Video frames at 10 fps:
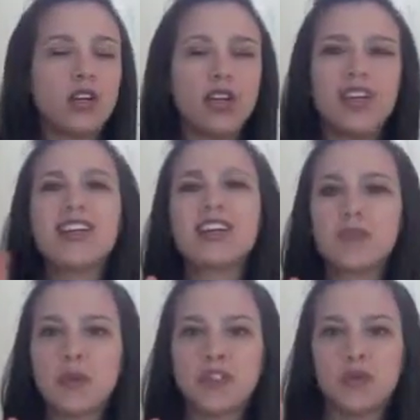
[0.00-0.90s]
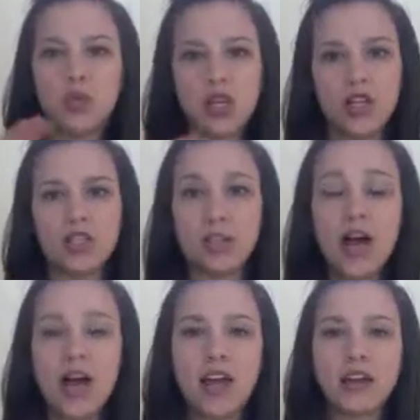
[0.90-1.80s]
an inexpensive wood, it's a
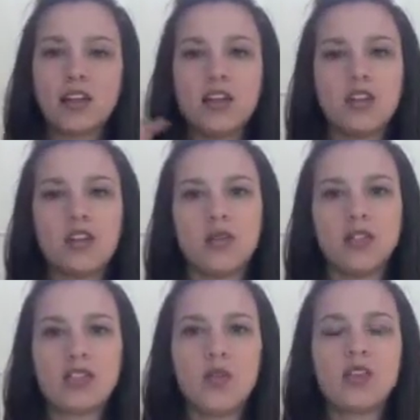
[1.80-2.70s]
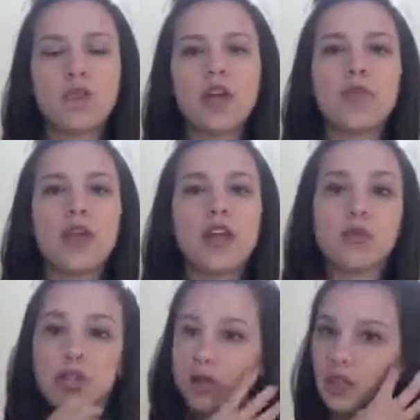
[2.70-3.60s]
pine, so it soaks up that
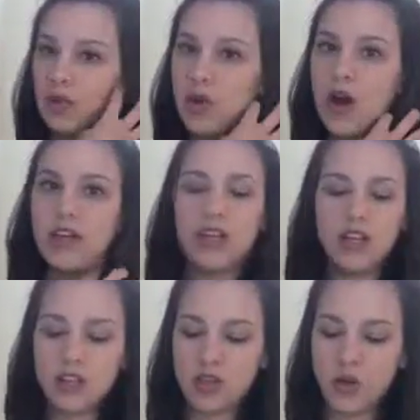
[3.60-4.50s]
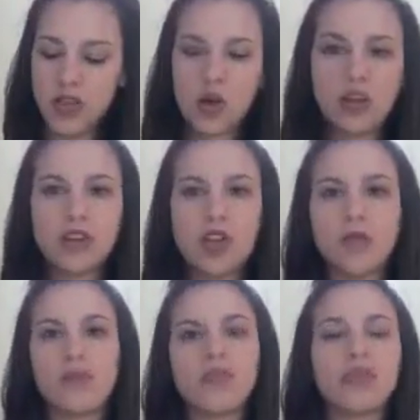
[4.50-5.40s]
paint really, really well. So I coated
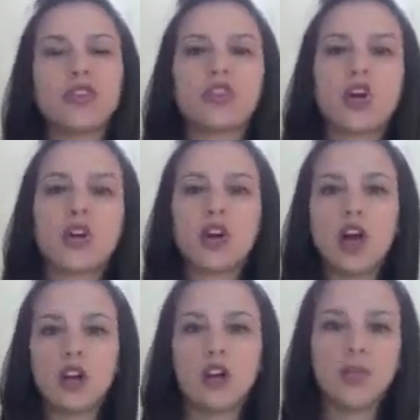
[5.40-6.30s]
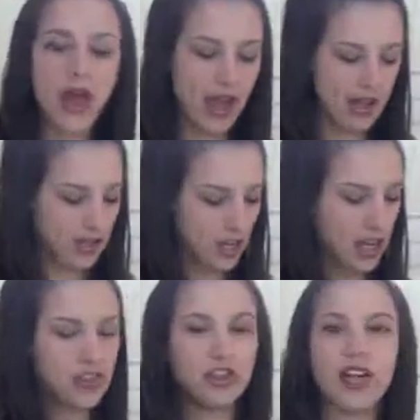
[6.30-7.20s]
the darker color on the back, and then
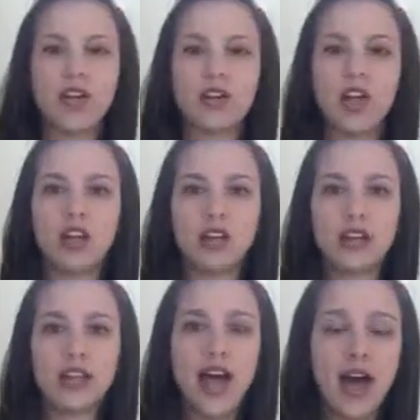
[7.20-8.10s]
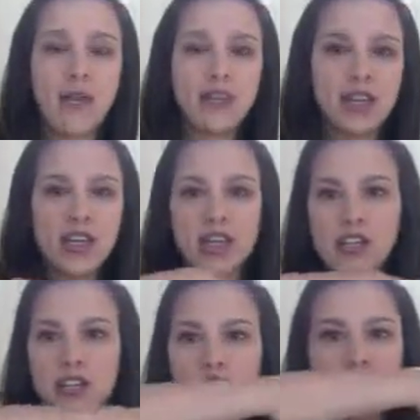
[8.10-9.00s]
I got the lighter color on top
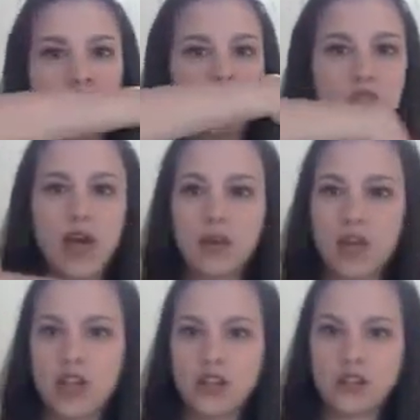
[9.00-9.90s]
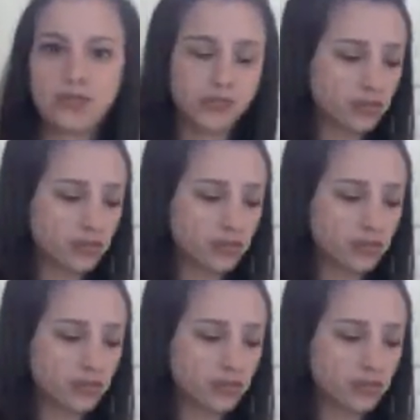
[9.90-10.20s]
and just used the dry brush